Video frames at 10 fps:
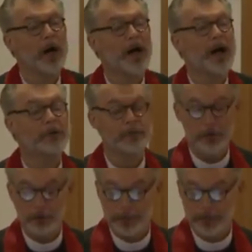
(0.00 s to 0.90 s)

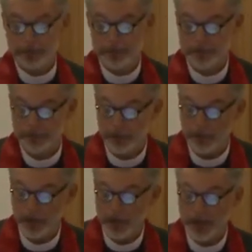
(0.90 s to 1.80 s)
Iatropos,
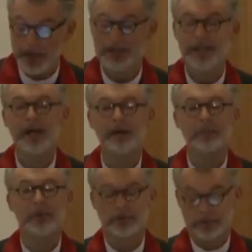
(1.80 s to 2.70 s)
O
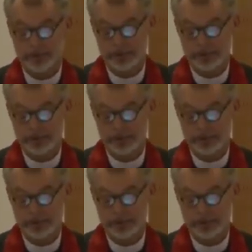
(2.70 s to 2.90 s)
Agatepos,